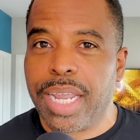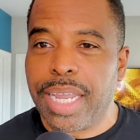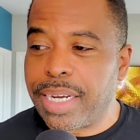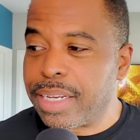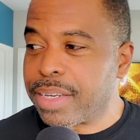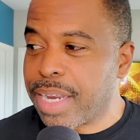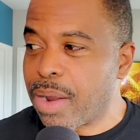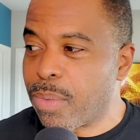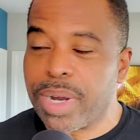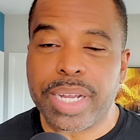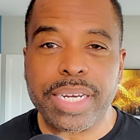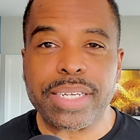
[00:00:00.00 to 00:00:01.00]
And it's like,
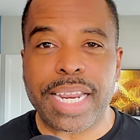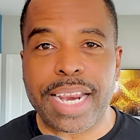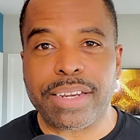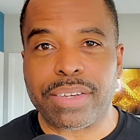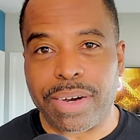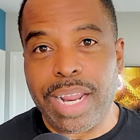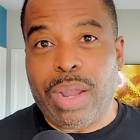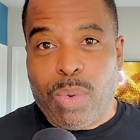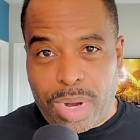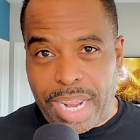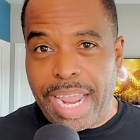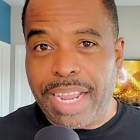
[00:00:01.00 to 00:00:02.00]
well, here's the answer.
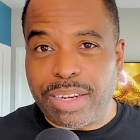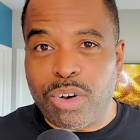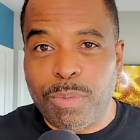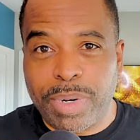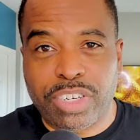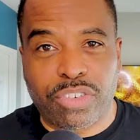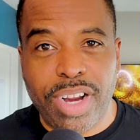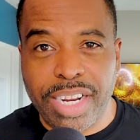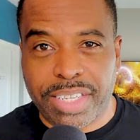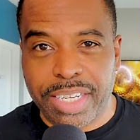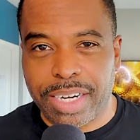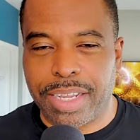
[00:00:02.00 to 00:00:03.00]
Well, it has a whole bunch of
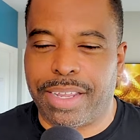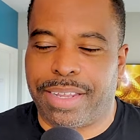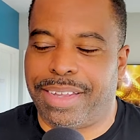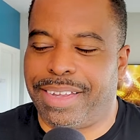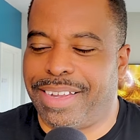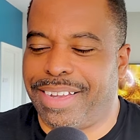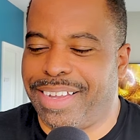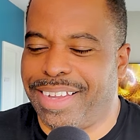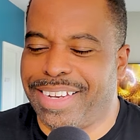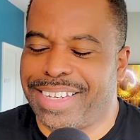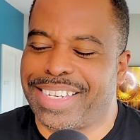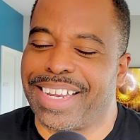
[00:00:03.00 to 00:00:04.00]
drugs in
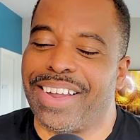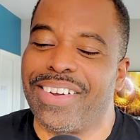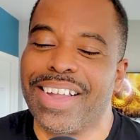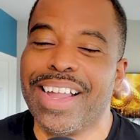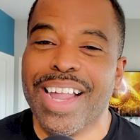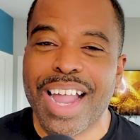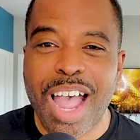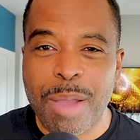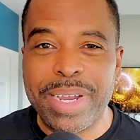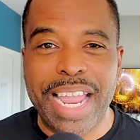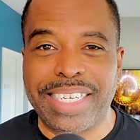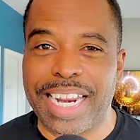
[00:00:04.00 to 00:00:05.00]
it. So, I
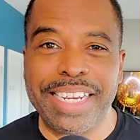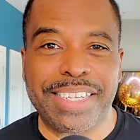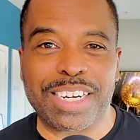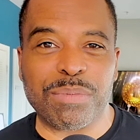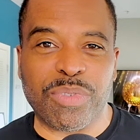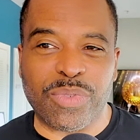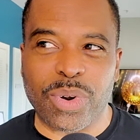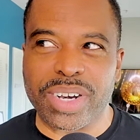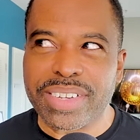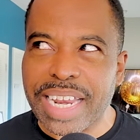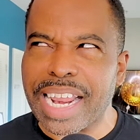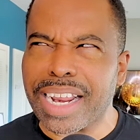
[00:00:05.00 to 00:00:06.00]
mean, I tasted it
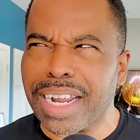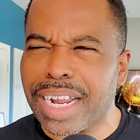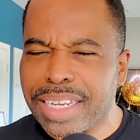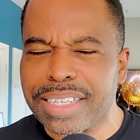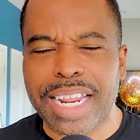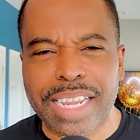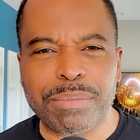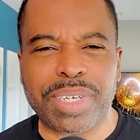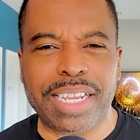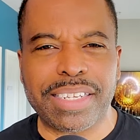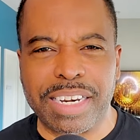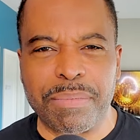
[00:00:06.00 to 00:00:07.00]
before. It's like I'm
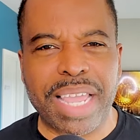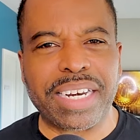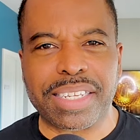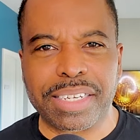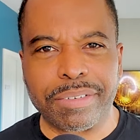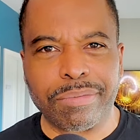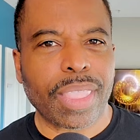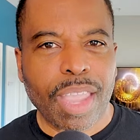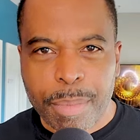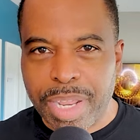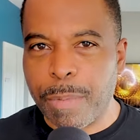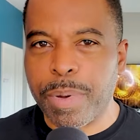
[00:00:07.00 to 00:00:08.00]
tasting medicine.
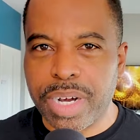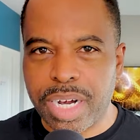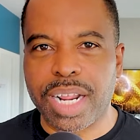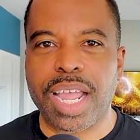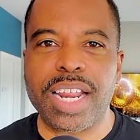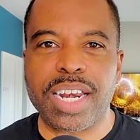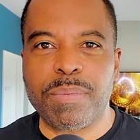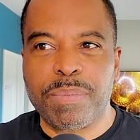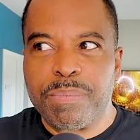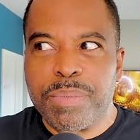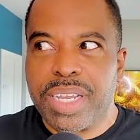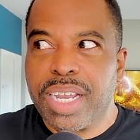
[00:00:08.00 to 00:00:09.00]
I mean, they put it in honey
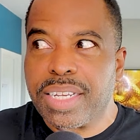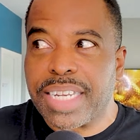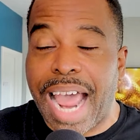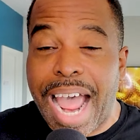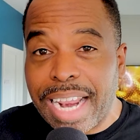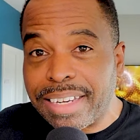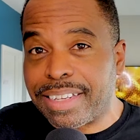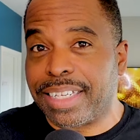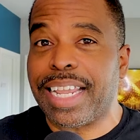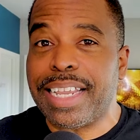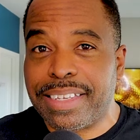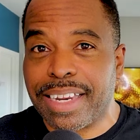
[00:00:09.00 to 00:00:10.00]
because it hides the
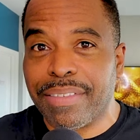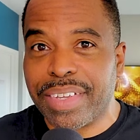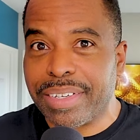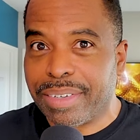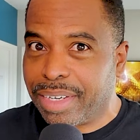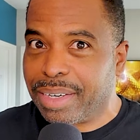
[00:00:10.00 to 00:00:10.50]
taste of it.